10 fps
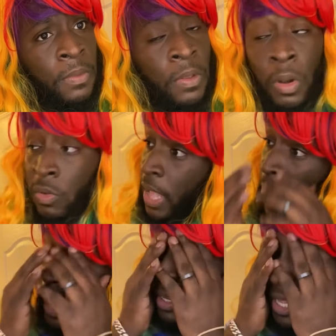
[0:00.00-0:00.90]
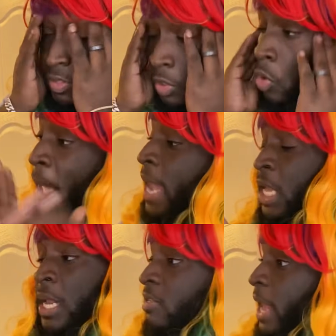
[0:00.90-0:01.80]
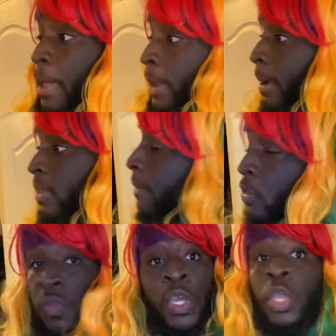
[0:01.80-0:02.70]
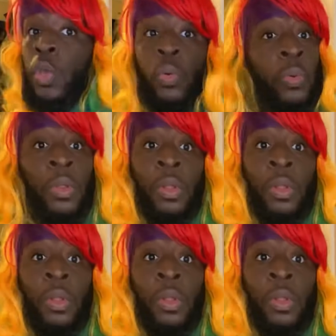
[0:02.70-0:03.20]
Nurse Dot, listen, you about to get this clap, because I'm so sick of you.